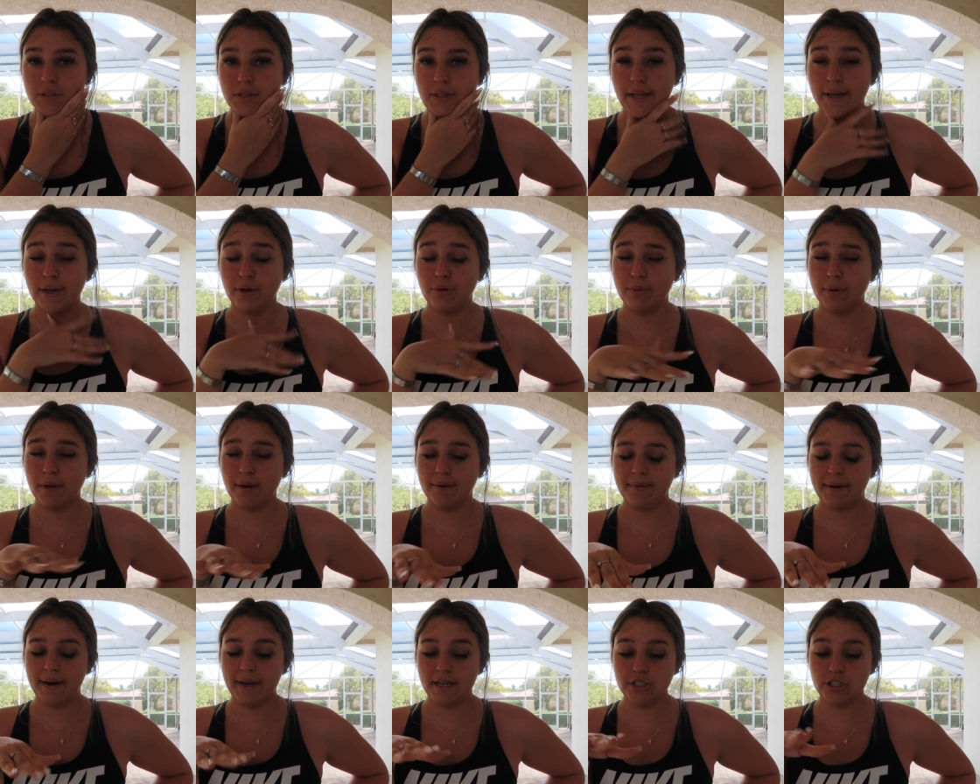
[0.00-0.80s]
like
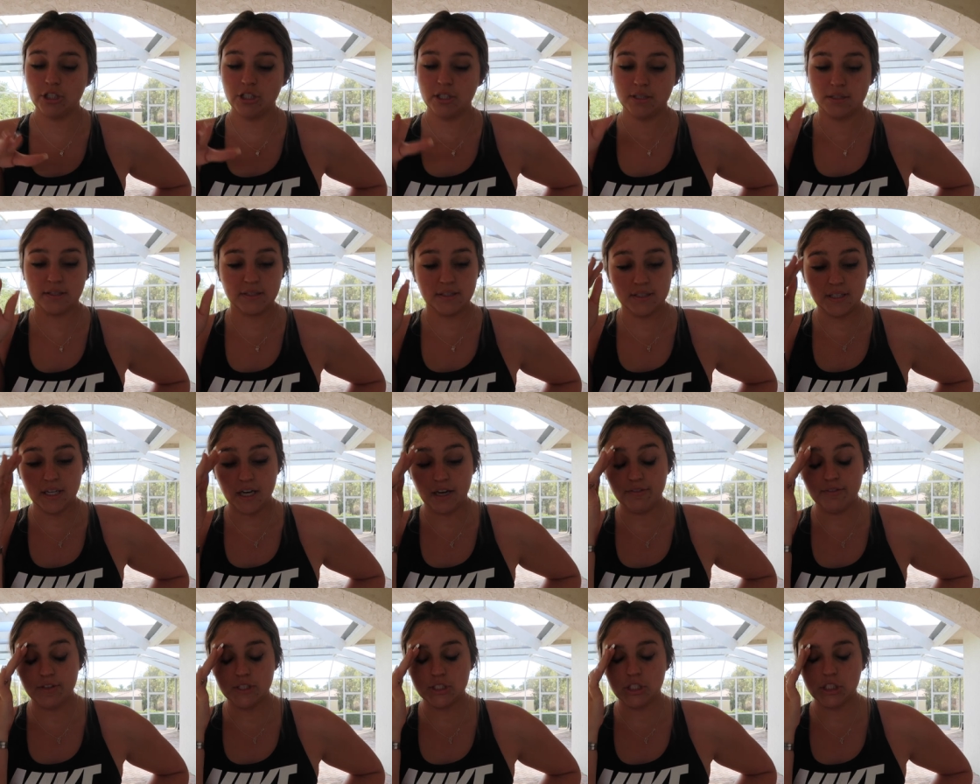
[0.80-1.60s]
rearrange it and
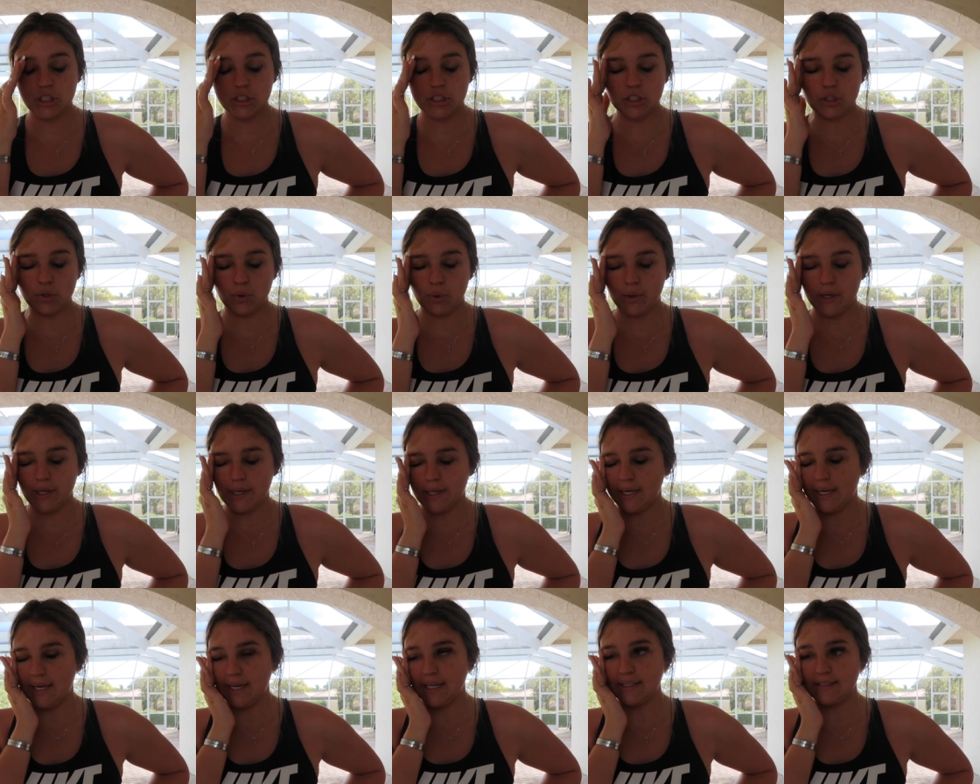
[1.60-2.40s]
stuff, and just
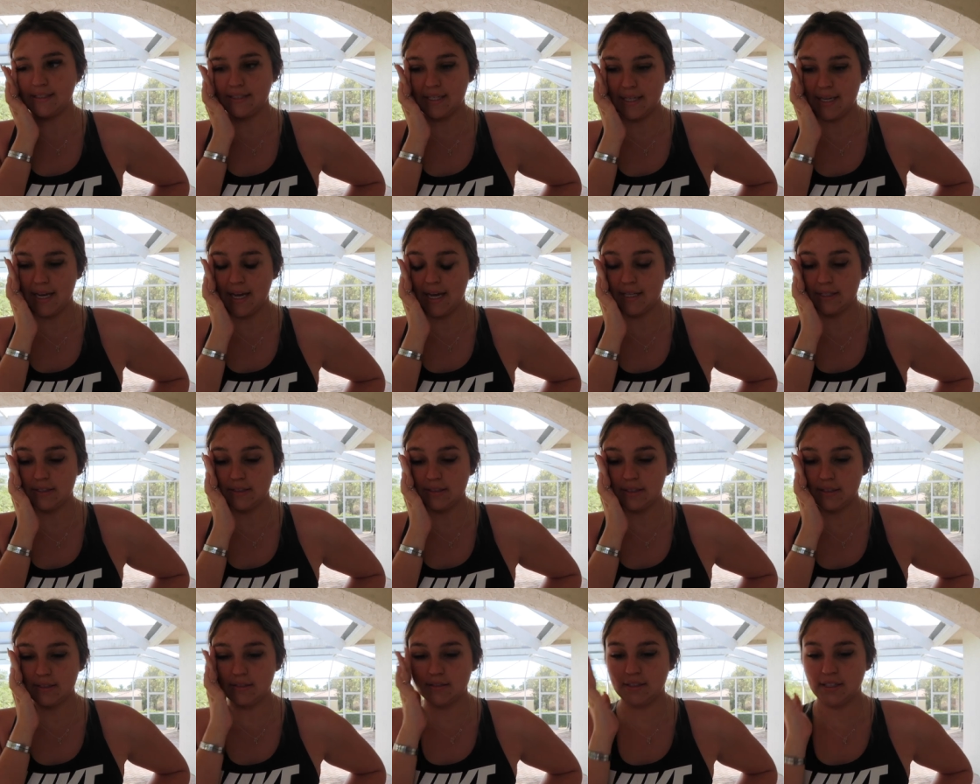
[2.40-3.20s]
organize, I guess,
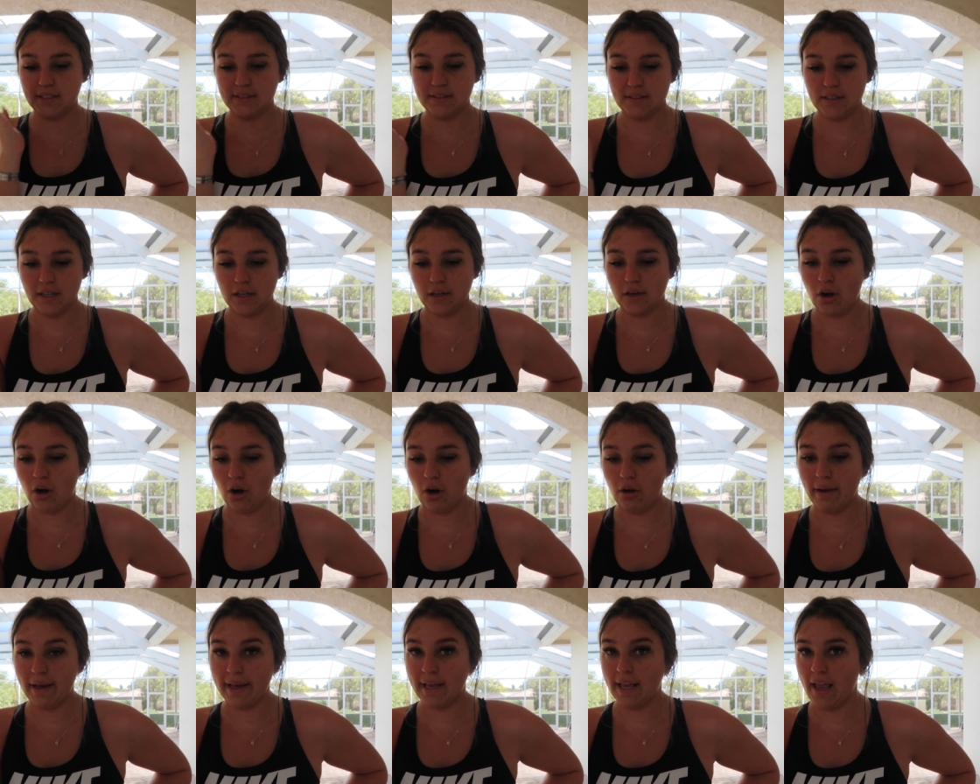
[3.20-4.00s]
because that's like
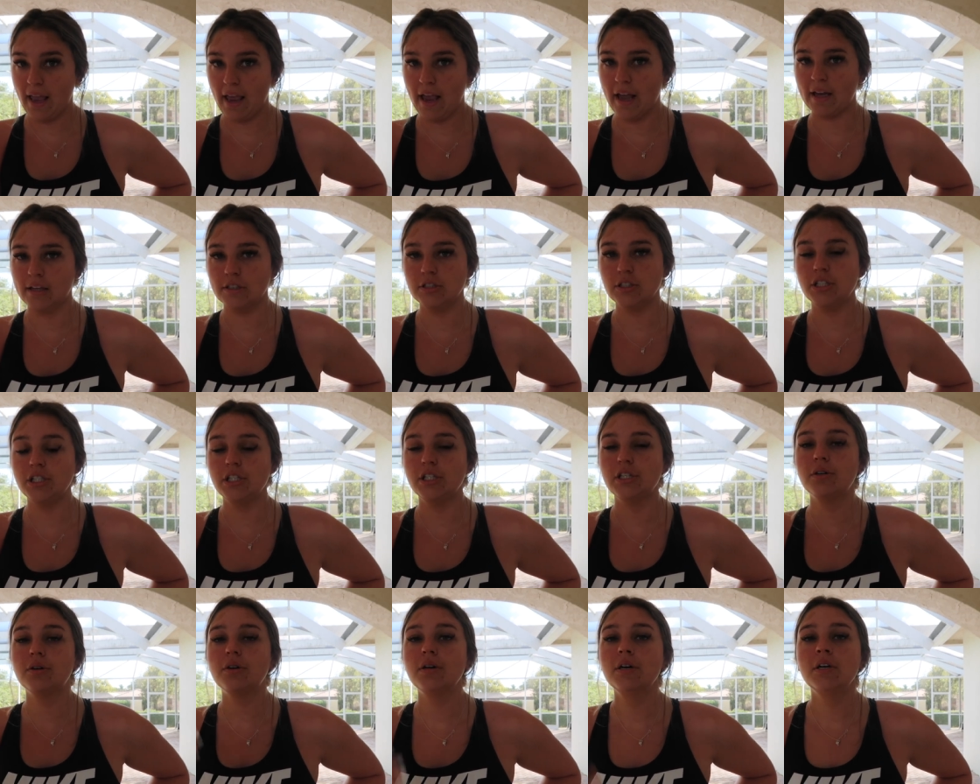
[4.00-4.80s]
all I can
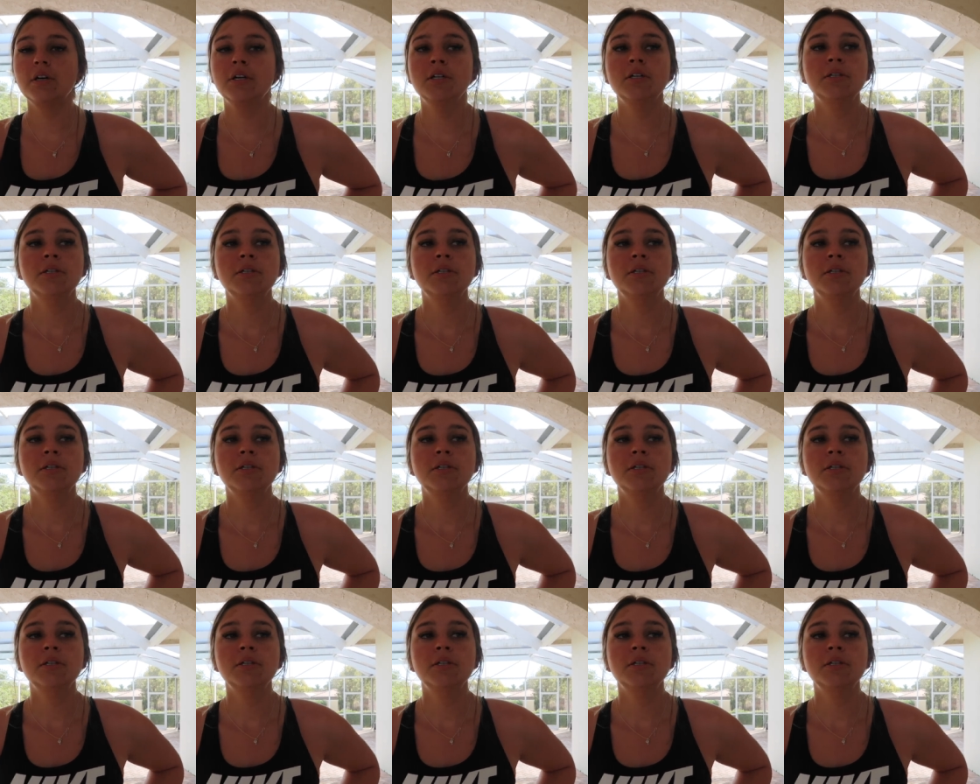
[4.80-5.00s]
do.